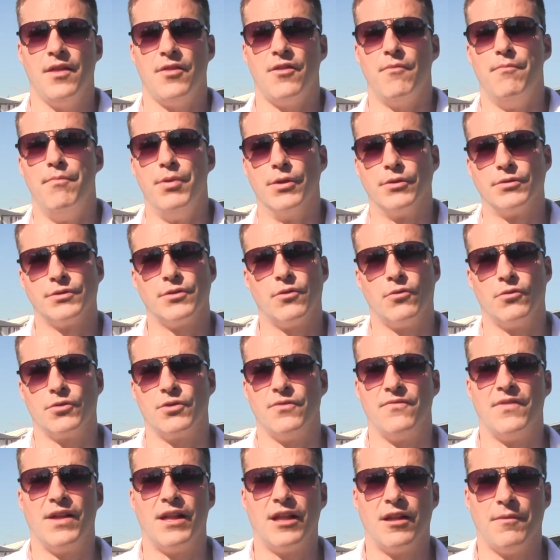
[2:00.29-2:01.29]
the builder or
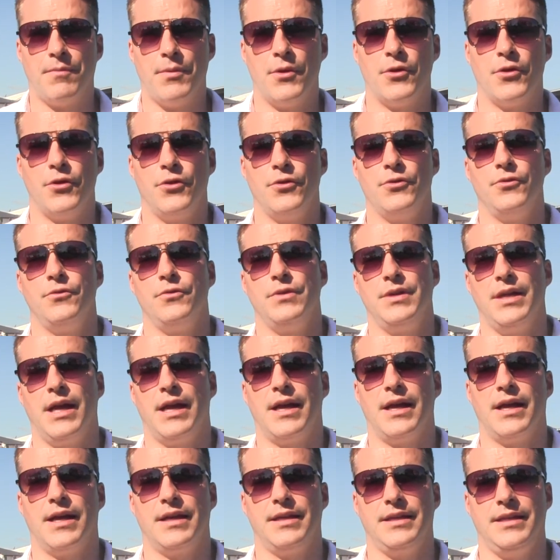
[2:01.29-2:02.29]
developer who
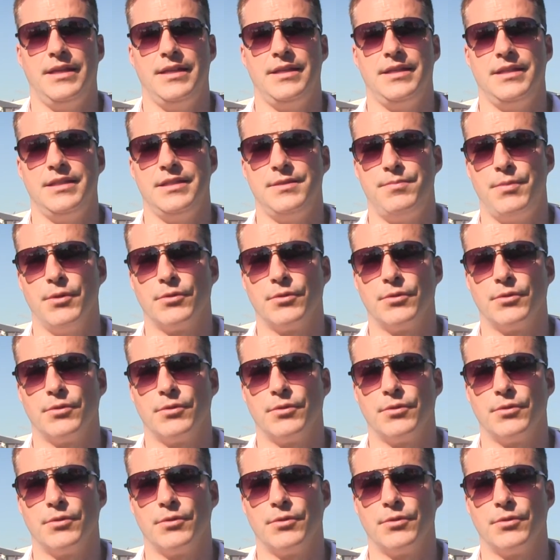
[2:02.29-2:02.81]
is